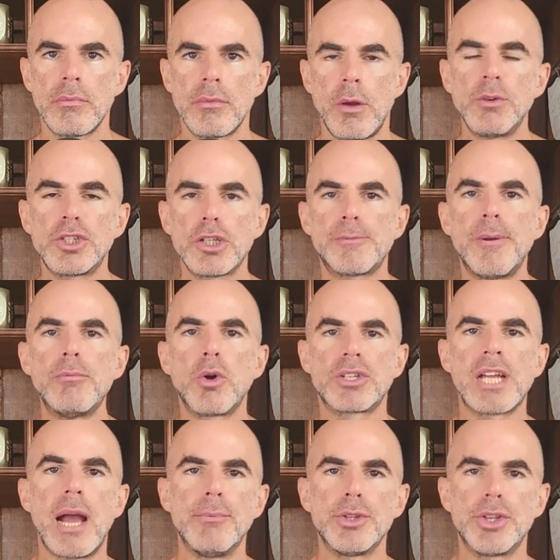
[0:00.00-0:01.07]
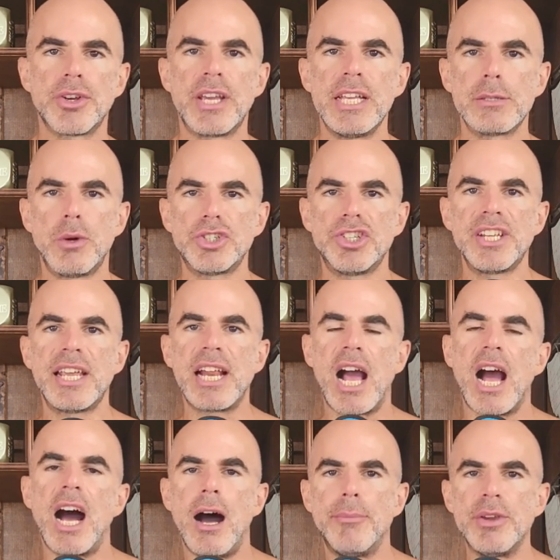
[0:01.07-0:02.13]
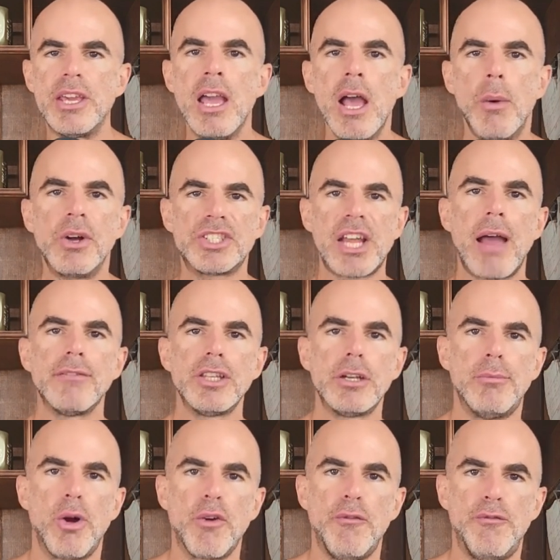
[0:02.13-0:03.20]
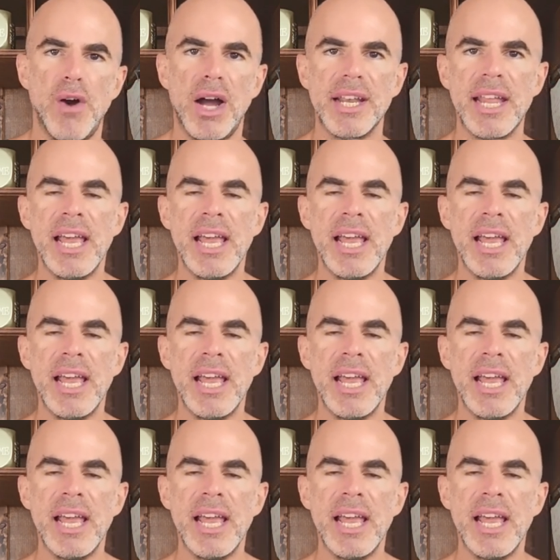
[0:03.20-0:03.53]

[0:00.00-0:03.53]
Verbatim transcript: I want you to spend more time with your kids. I want you to get a hobby. I want you to have a little more fun,